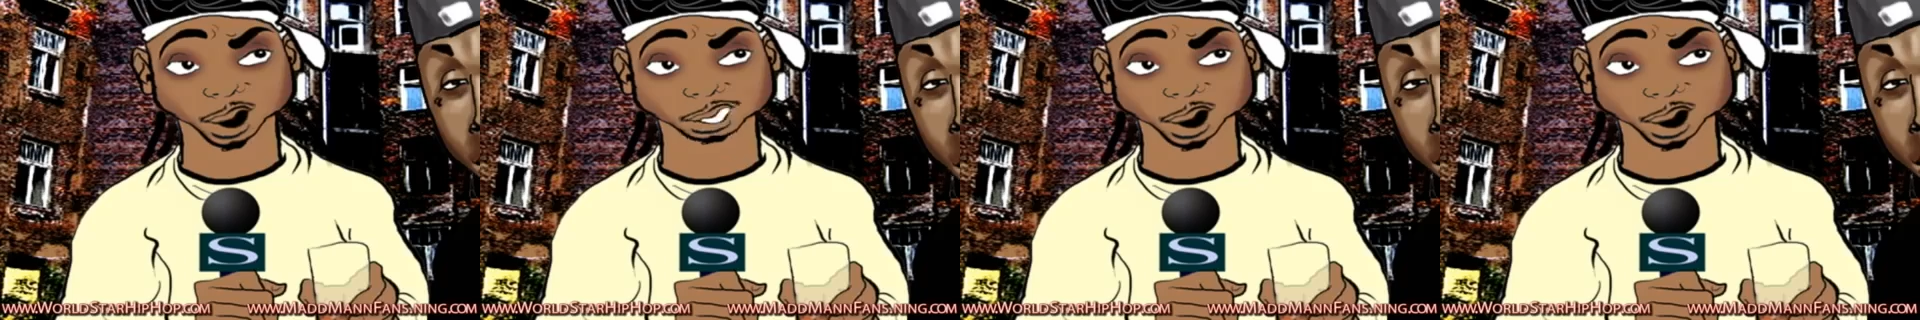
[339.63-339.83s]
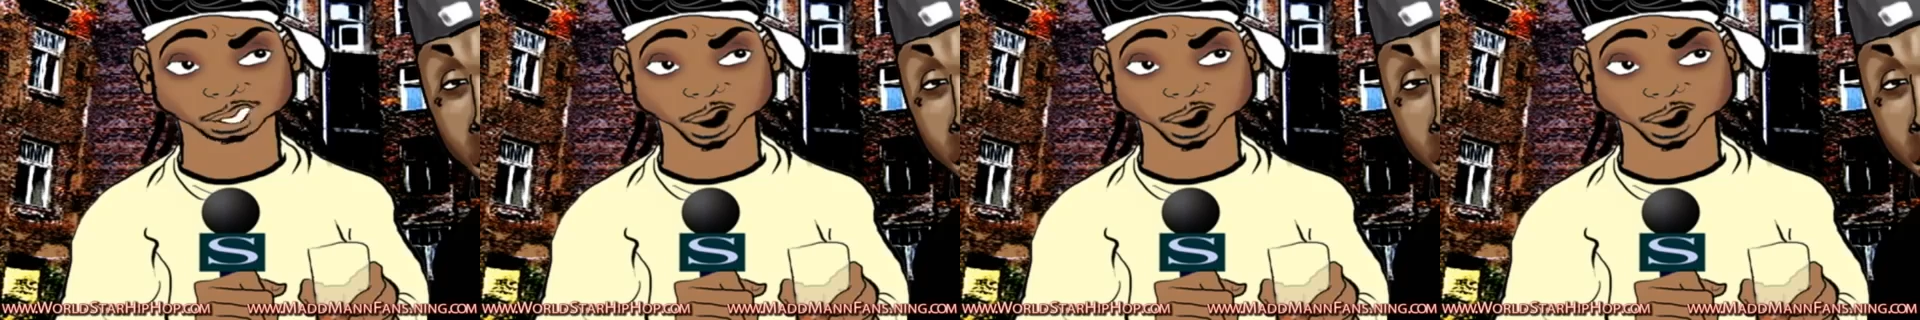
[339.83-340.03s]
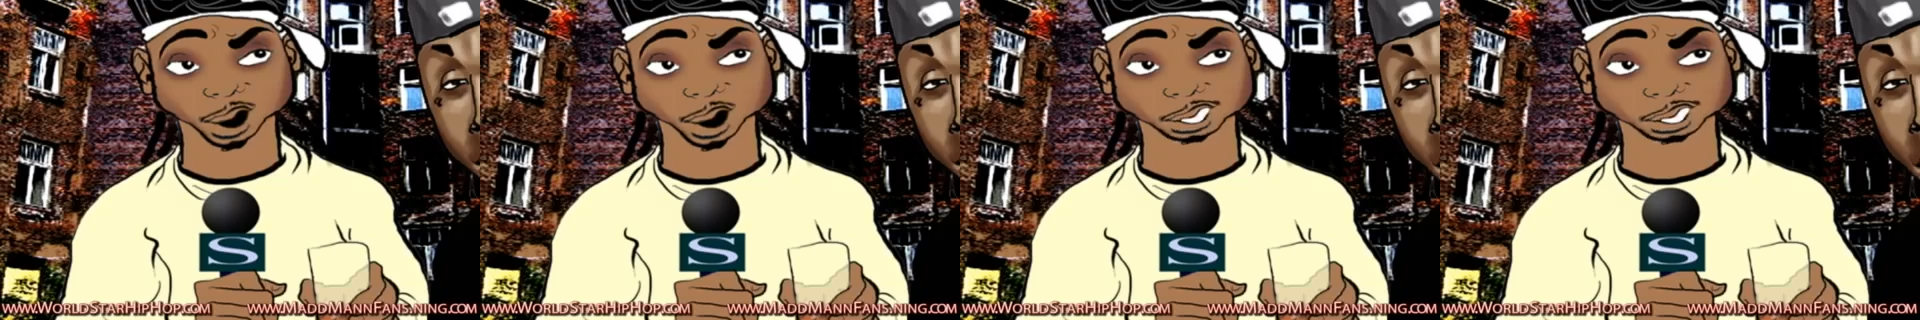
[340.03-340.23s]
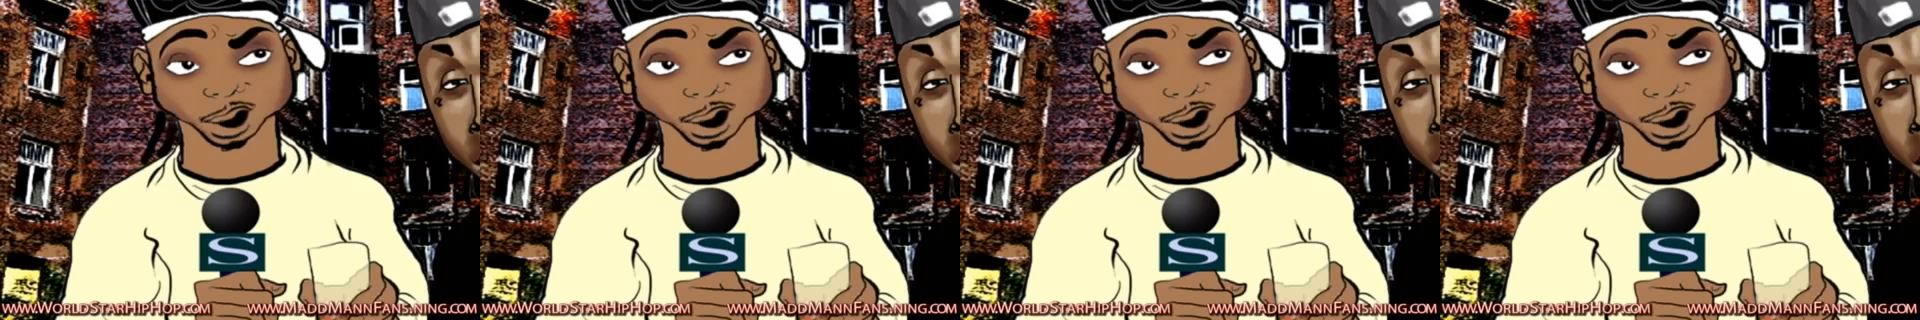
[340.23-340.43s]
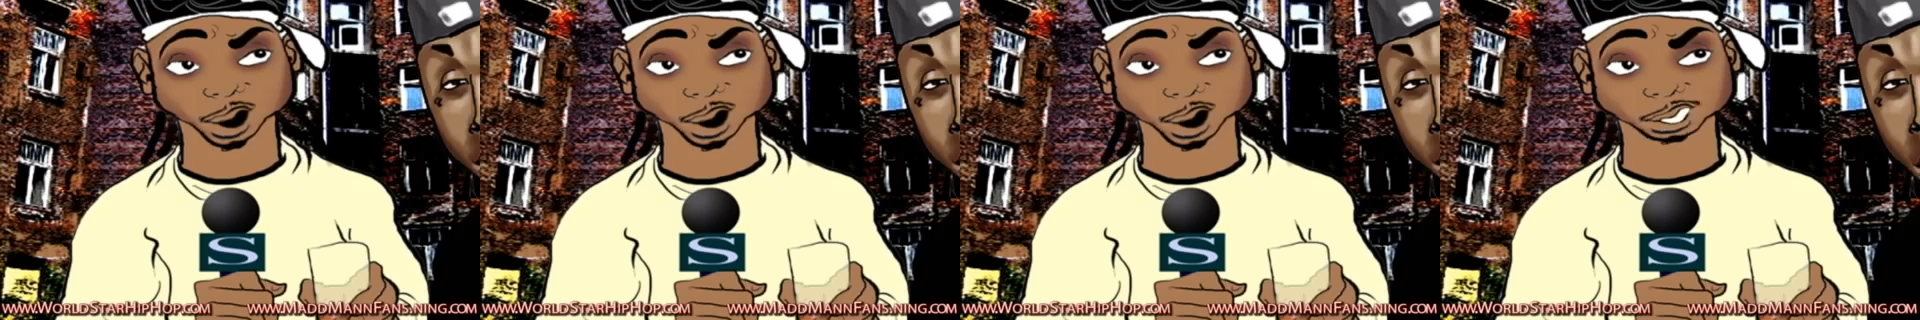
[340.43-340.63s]
be named the
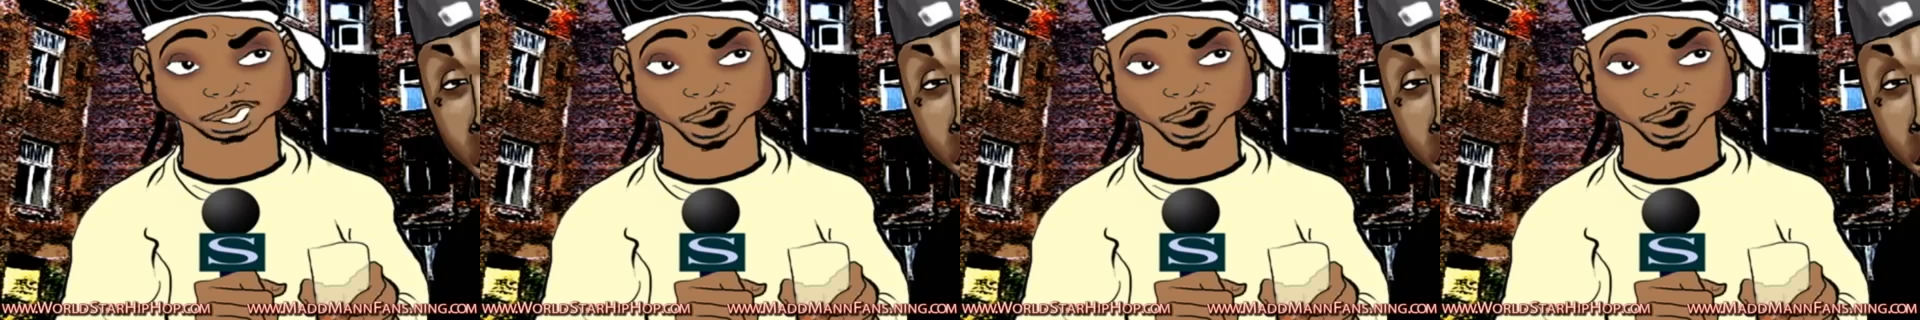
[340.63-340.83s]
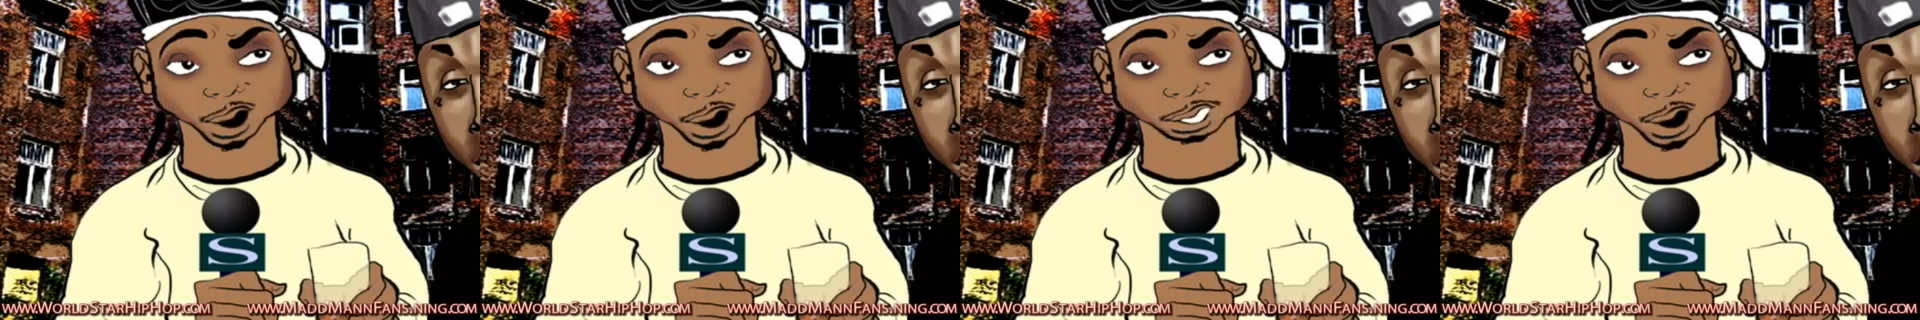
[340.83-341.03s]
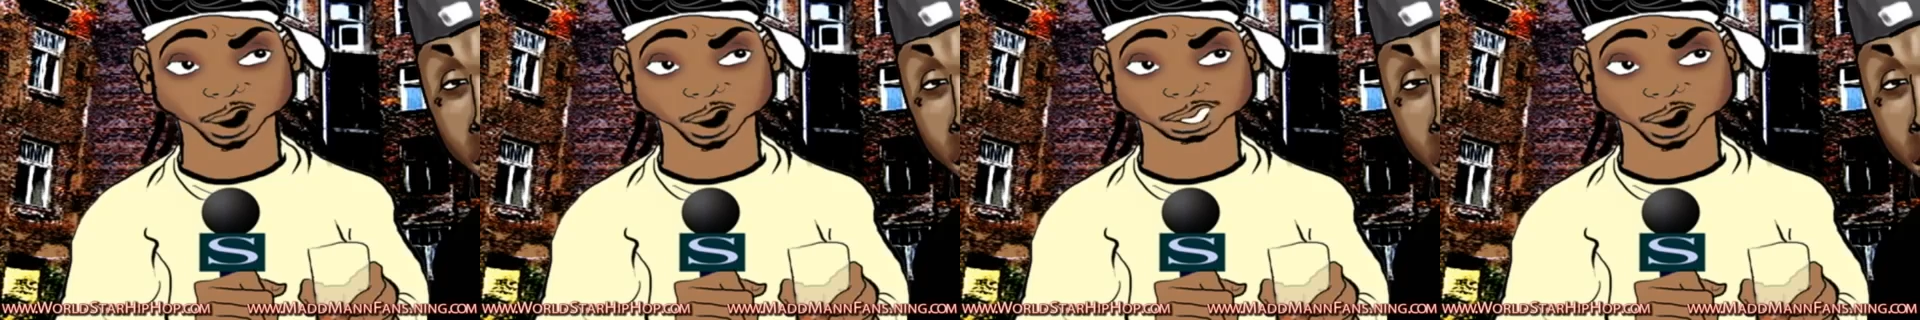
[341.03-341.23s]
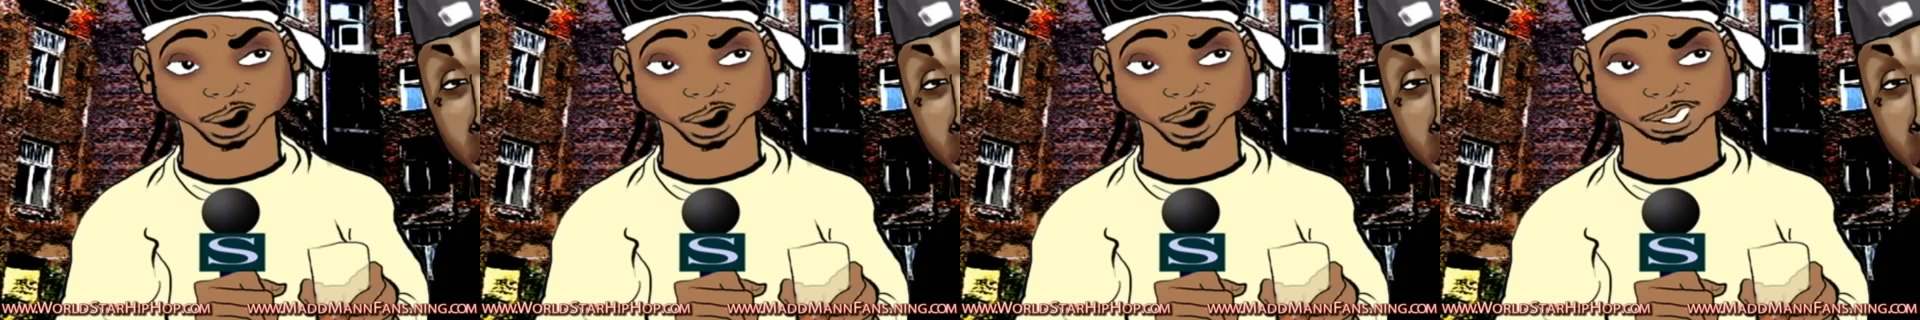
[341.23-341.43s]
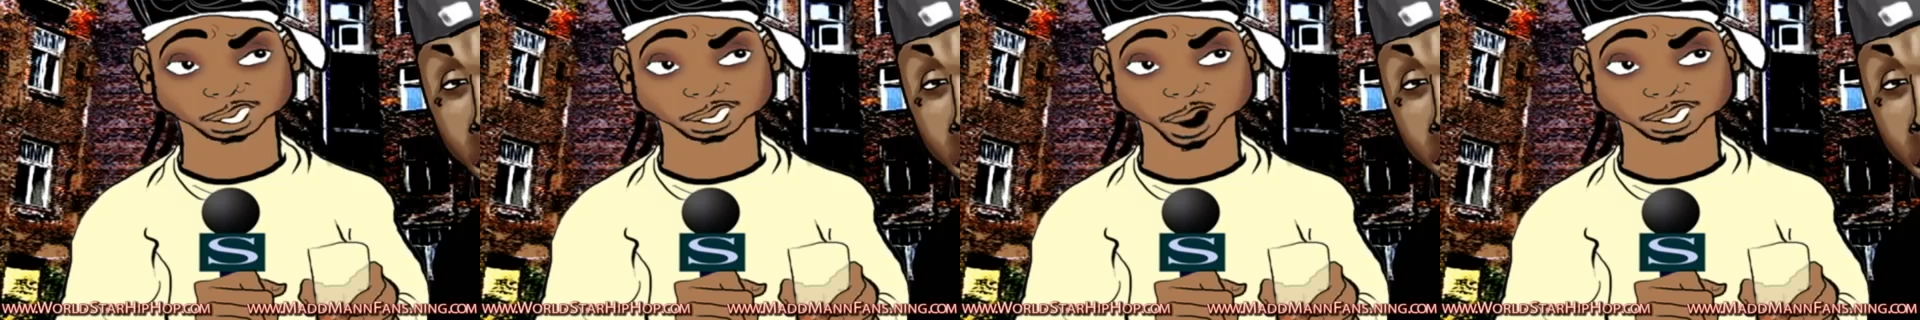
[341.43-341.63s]
same name with
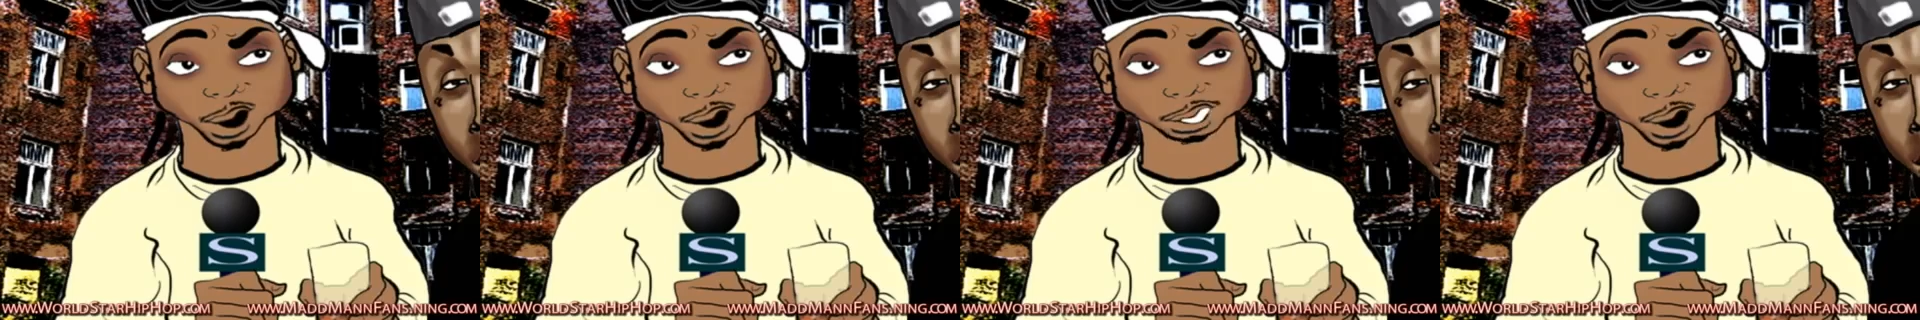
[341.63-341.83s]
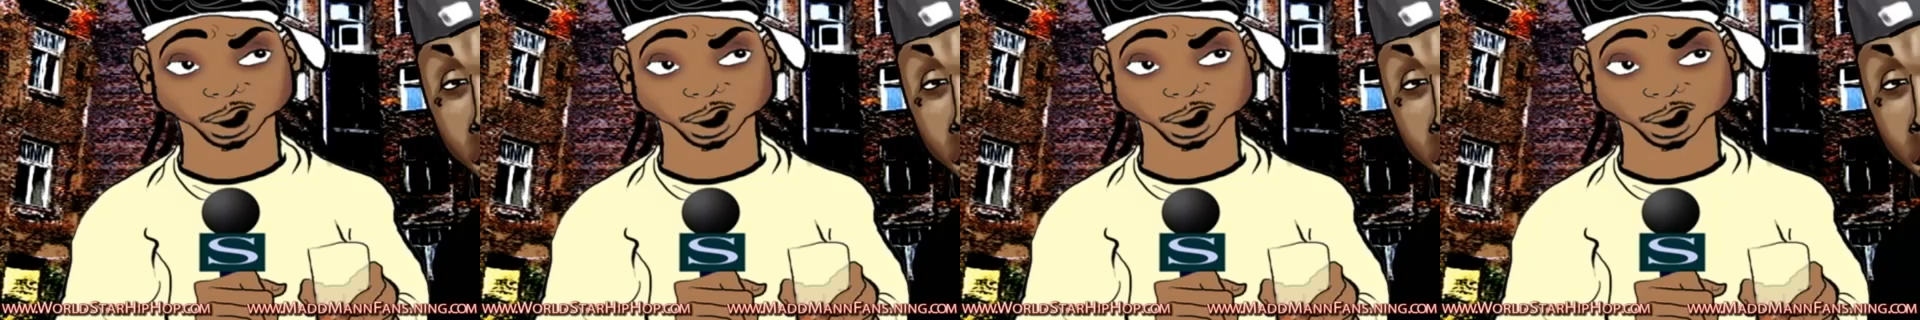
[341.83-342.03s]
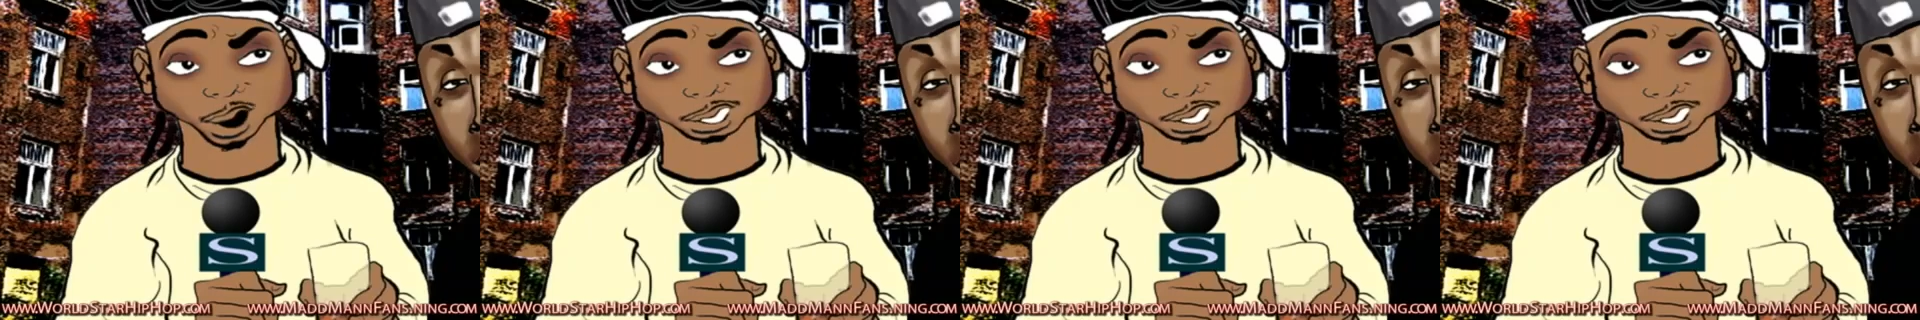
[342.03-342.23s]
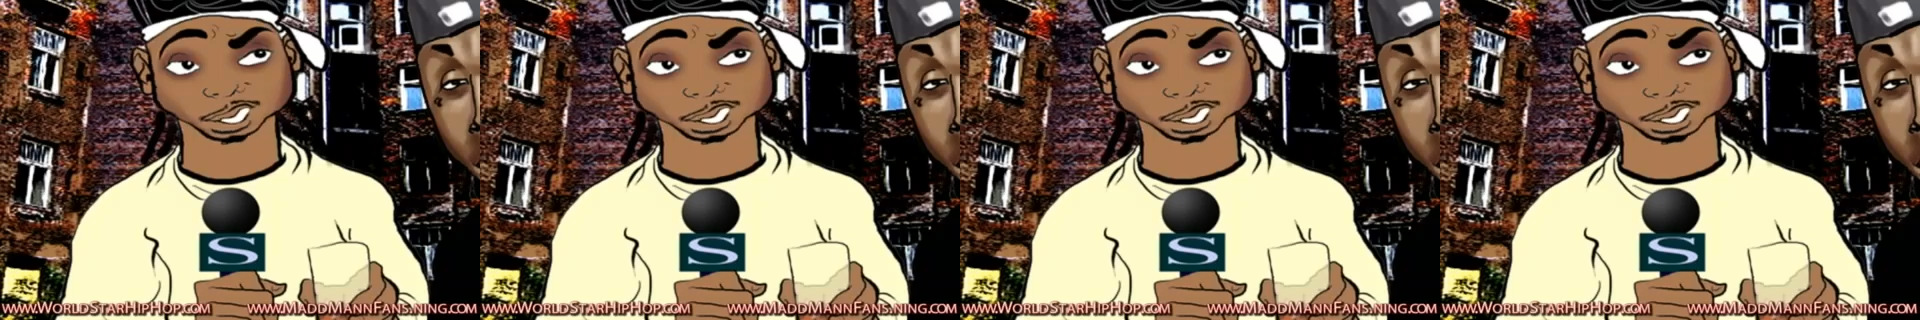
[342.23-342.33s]
just a different number.